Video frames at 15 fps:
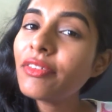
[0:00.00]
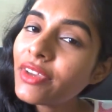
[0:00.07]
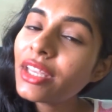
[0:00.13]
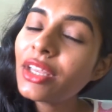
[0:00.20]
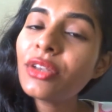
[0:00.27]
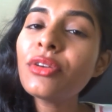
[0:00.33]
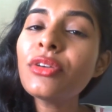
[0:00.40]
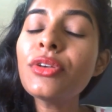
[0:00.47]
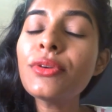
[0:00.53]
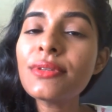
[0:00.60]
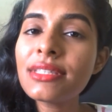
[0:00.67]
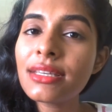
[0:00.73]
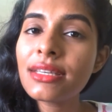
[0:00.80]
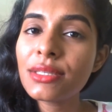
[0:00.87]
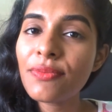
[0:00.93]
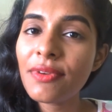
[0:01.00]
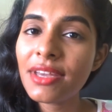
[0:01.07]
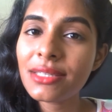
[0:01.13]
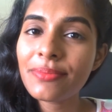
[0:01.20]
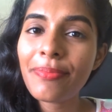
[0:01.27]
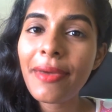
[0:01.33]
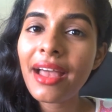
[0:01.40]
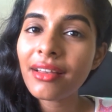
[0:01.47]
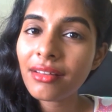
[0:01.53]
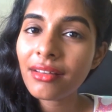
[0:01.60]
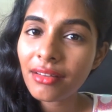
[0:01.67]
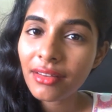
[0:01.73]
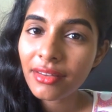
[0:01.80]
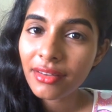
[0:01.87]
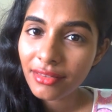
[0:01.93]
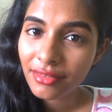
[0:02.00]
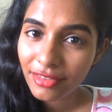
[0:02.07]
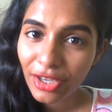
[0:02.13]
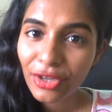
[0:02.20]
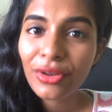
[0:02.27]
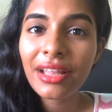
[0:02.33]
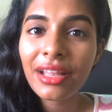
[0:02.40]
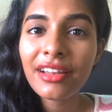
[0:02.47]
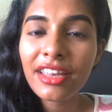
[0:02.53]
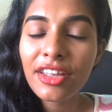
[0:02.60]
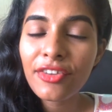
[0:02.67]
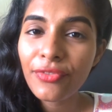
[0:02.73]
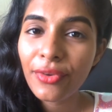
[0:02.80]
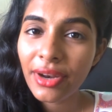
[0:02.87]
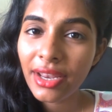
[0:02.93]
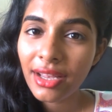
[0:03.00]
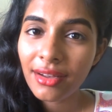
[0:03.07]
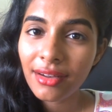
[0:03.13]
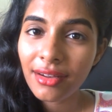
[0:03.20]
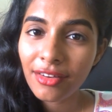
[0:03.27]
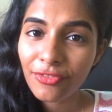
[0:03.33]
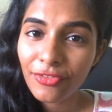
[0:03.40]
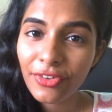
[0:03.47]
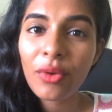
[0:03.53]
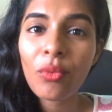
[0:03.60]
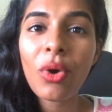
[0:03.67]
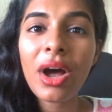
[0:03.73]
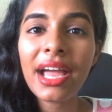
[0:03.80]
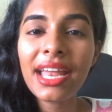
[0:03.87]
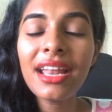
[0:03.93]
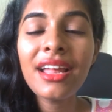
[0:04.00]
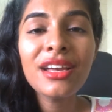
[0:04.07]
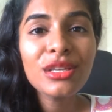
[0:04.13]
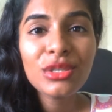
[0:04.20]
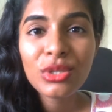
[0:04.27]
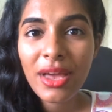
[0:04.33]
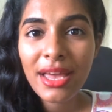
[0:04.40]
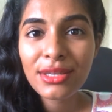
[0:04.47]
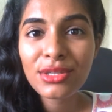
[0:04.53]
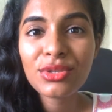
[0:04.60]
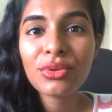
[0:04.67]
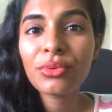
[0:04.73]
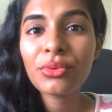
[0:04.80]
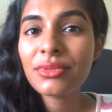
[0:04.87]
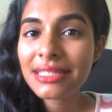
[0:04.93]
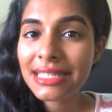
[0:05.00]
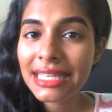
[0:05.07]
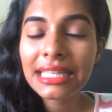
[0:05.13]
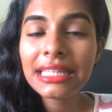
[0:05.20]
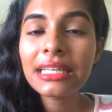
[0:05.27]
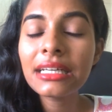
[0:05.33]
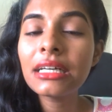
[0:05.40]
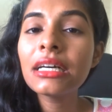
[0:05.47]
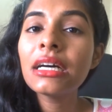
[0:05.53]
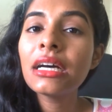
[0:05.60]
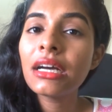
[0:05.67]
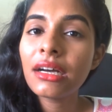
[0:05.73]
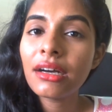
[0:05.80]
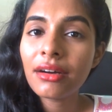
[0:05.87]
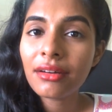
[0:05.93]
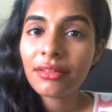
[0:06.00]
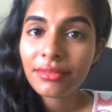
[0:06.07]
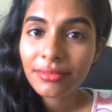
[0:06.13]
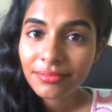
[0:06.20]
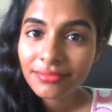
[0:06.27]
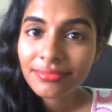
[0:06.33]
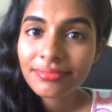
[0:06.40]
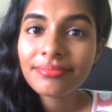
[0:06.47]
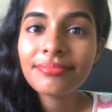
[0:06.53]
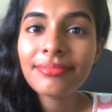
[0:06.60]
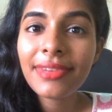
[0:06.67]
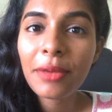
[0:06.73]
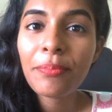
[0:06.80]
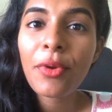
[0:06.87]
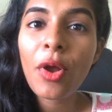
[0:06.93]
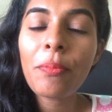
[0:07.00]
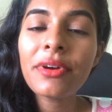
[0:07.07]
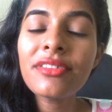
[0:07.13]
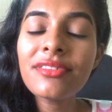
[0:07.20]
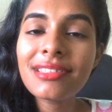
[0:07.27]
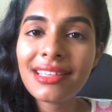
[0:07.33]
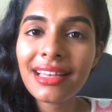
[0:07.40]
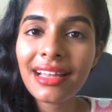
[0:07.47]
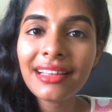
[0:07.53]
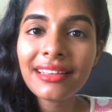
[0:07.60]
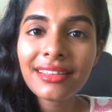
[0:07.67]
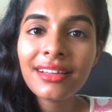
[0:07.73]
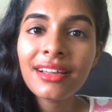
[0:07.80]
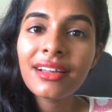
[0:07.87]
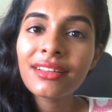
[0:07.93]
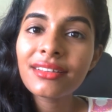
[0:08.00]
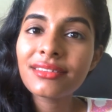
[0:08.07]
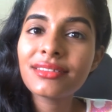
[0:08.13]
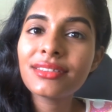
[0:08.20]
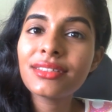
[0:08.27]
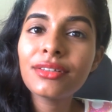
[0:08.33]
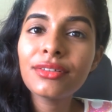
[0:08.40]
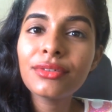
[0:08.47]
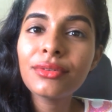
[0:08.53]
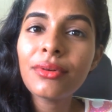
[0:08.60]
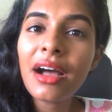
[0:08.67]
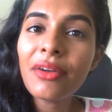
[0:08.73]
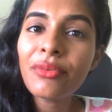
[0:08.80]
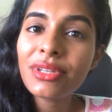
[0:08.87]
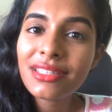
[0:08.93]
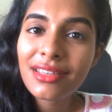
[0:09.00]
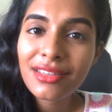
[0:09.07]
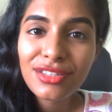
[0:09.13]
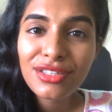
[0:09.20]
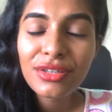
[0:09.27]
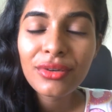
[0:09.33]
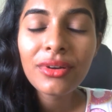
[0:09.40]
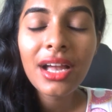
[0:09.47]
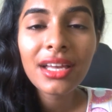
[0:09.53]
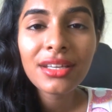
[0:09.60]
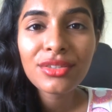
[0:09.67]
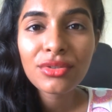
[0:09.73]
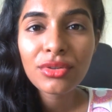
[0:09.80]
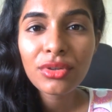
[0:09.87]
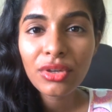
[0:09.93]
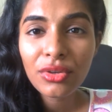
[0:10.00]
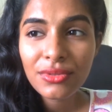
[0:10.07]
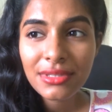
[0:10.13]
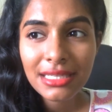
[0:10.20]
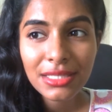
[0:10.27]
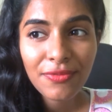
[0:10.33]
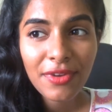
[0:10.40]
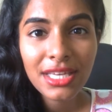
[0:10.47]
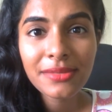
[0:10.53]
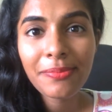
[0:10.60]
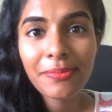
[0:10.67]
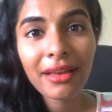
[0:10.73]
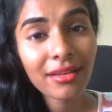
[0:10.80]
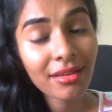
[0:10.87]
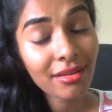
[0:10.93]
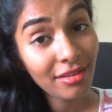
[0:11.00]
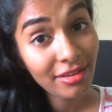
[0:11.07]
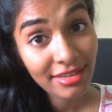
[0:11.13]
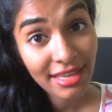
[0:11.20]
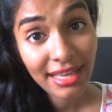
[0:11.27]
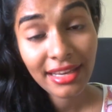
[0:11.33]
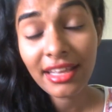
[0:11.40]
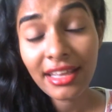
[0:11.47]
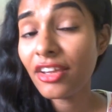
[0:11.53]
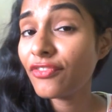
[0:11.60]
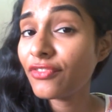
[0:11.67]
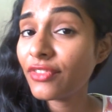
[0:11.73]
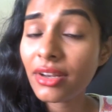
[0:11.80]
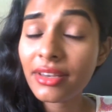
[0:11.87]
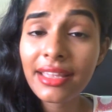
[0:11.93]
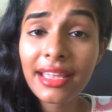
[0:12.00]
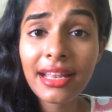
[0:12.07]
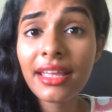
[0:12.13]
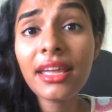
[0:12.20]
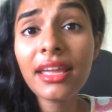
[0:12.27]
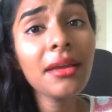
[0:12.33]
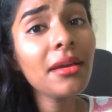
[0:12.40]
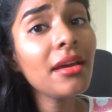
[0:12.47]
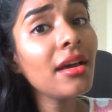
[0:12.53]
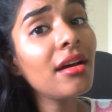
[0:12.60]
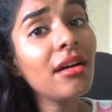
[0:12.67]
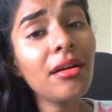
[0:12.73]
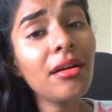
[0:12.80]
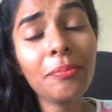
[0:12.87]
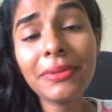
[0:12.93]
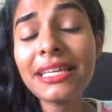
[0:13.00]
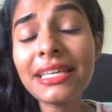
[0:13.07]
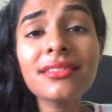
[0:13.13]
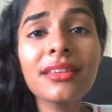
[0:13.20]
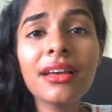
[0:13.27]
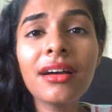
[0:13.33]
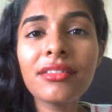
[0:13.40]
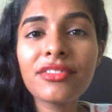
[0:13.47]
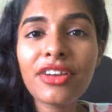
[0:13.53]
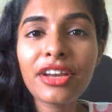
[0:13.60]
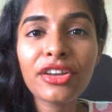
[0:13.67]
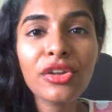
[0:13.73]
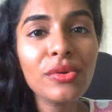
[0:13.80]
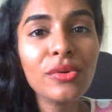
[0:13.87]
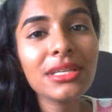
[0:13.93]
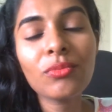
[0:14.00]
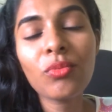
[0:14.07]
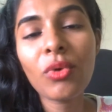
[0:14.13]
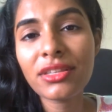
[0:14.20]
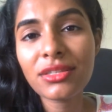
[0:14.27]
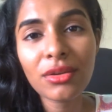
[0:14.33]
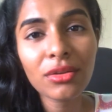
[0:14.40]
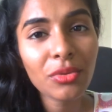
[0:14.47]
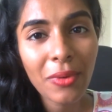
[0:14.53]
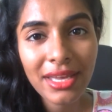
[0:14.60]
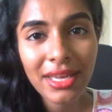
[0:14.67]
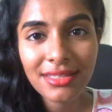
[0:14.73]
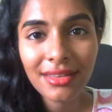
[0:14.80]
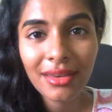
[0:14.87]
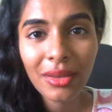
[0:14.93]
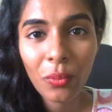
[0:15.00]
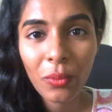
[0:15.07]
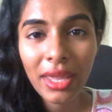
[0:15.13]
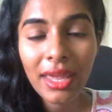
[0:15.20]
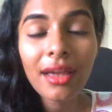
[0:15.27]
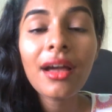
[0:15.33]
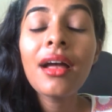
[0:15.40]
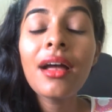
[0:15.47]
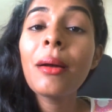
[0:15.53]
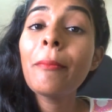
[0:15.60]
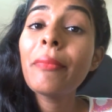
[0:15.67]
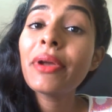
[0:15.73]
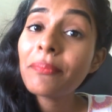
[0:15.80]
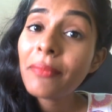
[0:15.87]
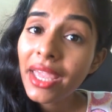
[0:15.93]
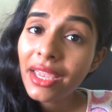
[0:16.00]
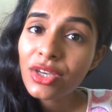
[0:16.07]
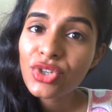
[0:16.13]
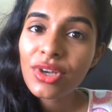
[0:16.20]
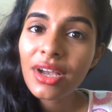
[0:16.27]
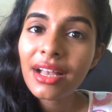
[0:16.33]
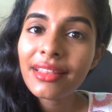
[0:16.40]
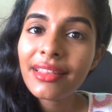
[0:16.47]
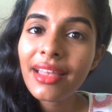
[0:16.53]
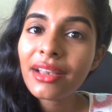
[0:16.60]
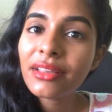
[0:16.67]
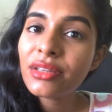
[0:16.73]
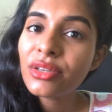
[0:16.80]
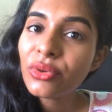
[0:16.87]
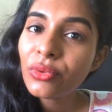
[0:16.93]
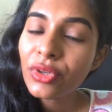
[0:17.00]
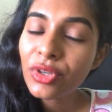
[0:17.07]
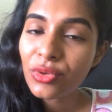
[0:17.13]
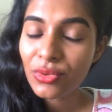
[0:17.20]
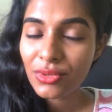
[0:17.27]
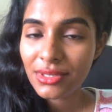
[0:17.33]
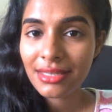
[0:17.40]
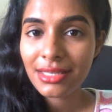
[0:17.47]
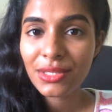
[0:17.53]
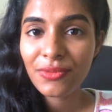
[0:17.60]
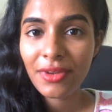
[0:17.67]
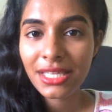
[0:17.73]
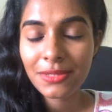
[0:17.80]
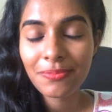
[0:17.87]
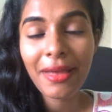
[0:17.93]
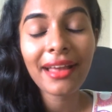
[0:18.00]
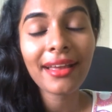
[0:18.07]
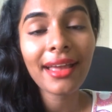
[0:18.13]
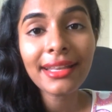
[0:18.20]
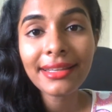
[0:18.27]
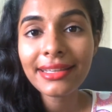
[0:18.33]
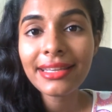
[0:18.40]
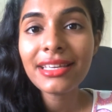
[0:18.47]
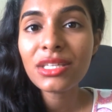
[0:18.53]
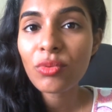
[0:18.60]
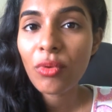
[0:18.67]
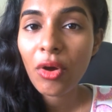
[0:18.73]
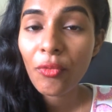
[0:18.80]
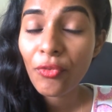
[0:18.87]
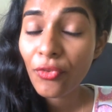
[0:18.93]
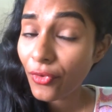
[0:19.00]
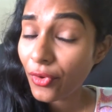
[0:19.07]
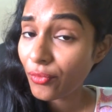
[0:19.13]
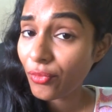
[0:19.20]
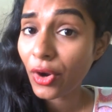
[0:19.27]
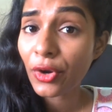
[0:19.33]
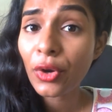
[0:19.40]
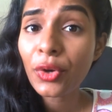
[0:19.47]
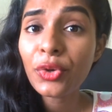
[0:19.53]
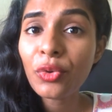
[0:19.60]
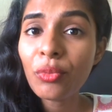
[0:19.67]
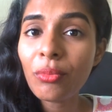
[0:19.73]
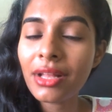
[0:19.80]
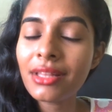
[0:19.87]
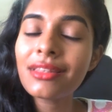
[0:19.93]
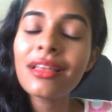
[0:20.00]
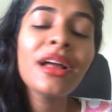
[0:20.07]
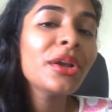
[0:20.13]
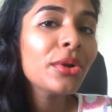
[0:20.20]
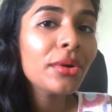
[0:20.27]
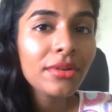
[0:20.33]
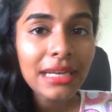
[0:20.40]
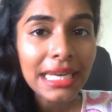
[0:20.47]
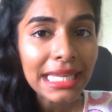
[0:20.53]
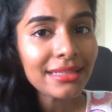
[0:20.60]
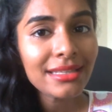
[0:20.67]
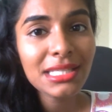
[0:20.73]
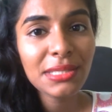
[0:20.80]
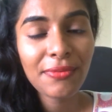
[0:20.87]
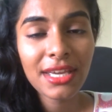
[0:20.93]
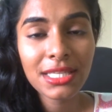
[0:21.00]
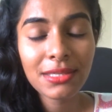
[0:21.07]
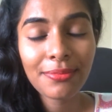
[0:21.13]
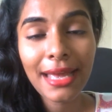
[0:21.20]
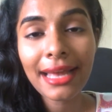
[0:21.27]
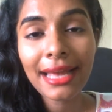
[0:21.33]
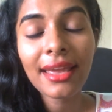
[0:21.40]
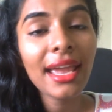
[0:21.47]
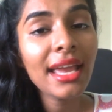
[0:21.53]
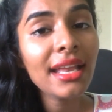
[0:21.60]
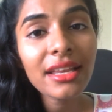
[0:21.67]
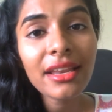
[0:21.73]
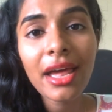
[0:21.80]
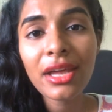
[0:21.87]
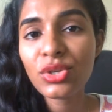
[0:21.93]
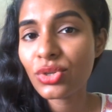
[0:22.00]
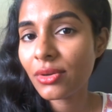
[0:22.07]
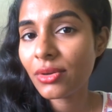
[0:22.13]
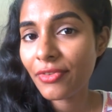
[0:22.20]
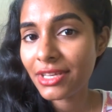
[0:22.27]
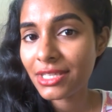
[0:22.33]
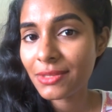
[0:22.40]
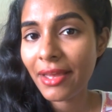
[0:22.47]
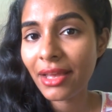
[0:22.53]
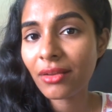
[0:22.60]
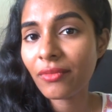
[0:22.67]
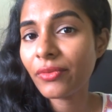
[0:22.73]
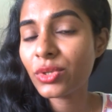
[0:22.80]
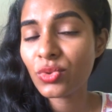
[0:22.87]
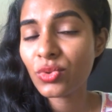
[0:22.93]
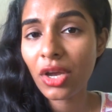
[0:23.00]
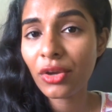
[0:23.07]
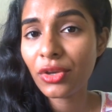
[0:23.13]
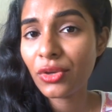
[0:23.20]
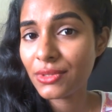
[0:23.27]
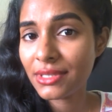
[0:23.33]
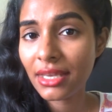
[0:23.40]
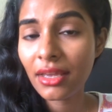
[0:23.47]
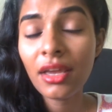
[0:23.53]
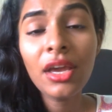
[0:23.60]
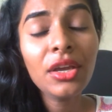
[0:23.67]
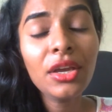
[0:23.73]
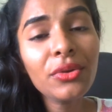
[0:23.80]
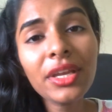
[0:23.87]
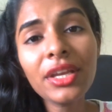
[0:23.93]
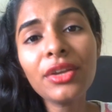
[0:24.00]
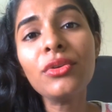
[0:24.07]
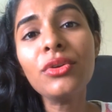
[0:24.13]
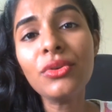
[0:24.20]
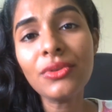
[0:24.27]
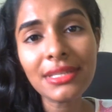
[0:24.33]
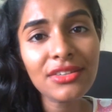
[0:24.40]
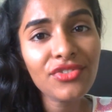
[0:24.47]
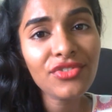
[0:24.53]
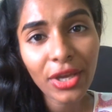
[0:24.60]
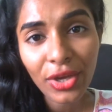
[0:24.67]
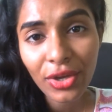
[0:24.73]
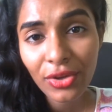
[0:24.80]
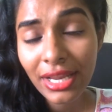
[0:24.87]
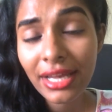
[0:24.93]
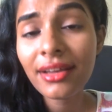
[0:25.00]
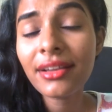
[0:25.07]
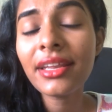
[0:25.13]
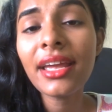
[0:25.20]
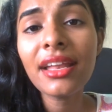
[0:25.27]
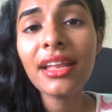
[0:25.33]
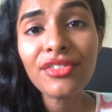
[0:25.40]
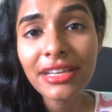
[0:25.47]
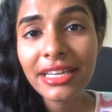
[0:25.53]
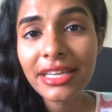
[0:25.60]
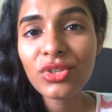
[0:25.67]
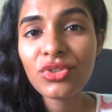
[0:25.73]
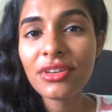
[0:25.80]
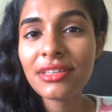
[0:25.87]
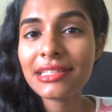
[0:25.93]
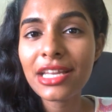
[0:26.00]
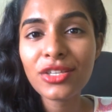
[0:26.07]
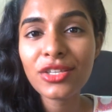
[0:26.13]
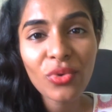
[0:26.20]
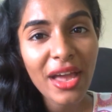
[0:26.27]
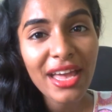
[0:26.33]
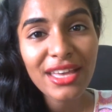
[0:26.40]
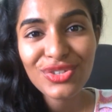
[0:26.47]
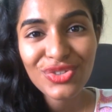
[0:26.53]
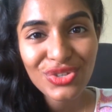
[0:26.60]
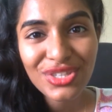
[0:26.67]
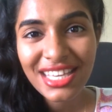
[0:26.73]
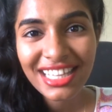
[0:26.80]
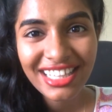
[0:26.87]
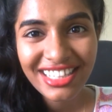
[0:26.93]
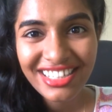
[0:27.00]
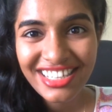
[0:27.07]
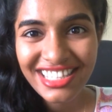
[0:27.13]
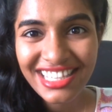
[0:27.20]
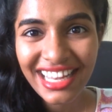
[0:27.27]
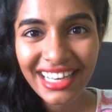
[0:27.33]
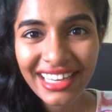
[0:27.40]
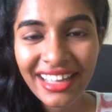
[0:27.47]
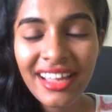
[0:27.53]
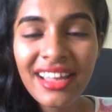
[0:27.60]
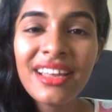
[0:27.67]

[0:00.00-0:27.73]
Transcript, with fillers: we need to use this face pack regularly for a while so as to see the like proper result. So I would suggest you guys to use this face pack daily. If not daily, please try to use it once or twice in a week. But make sure that you use this face pack at least for 1 or 2 months. Not only this face pack, any natural face pack which we are using, you need to use it regularly and religiously so as to see the result.